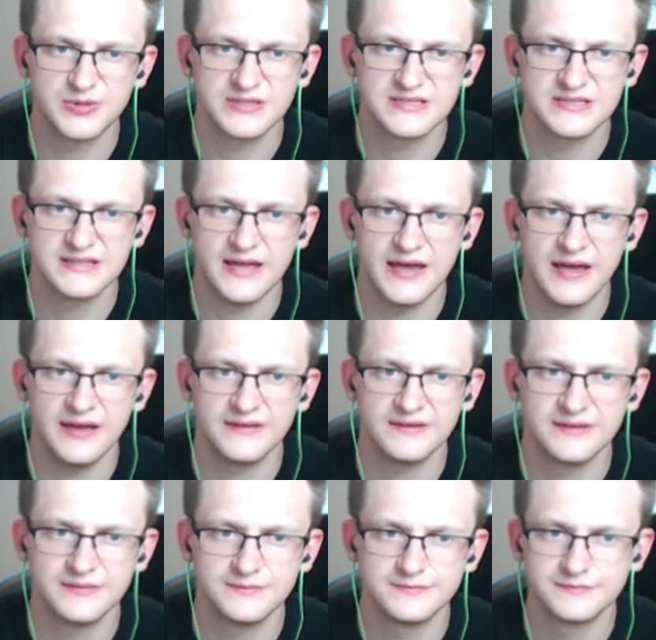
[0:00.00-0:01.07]
Stand,
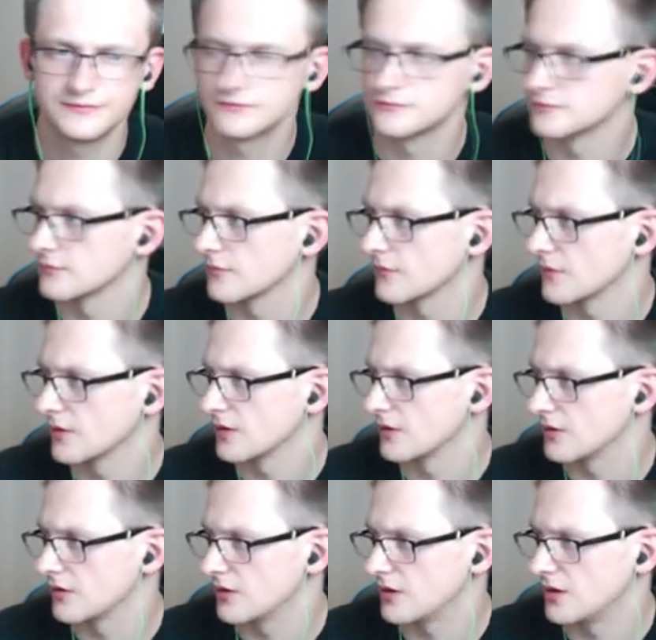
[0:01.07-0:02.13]

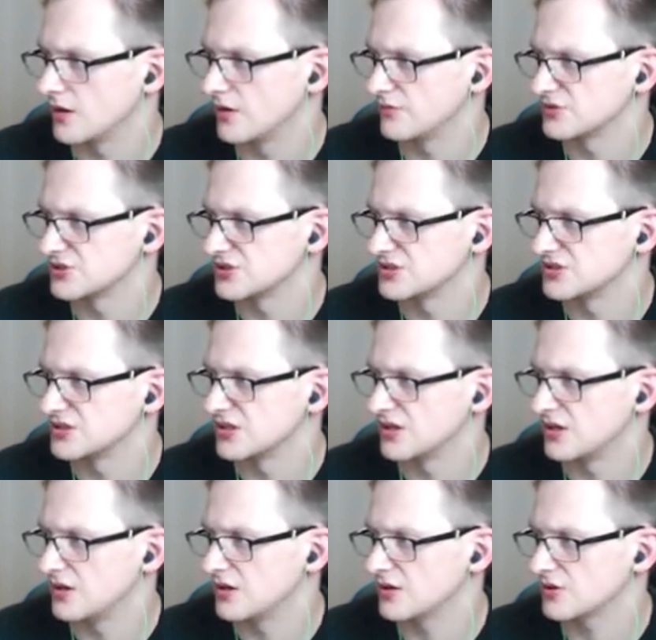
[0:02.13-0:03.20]
uh, which is
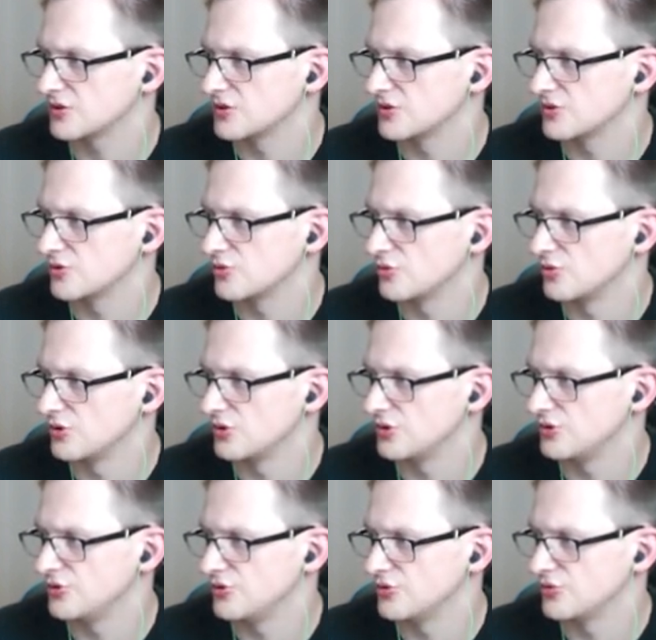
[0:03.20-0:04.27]
a cool
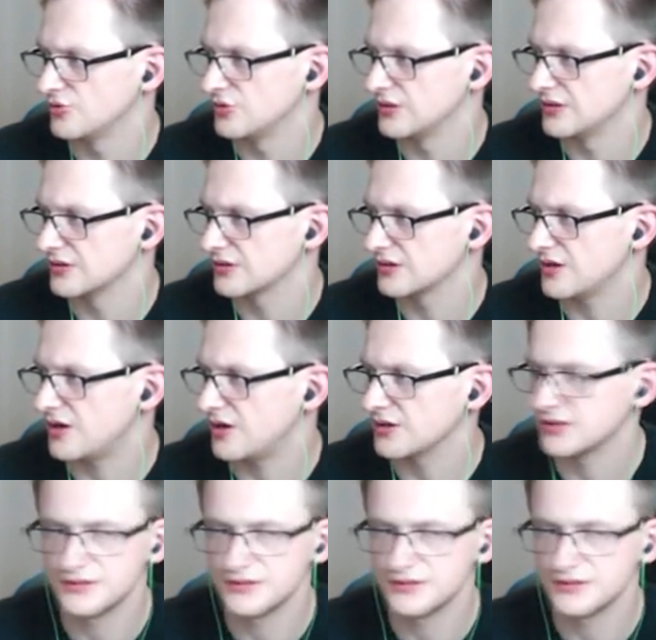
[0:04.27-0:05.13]
new little card.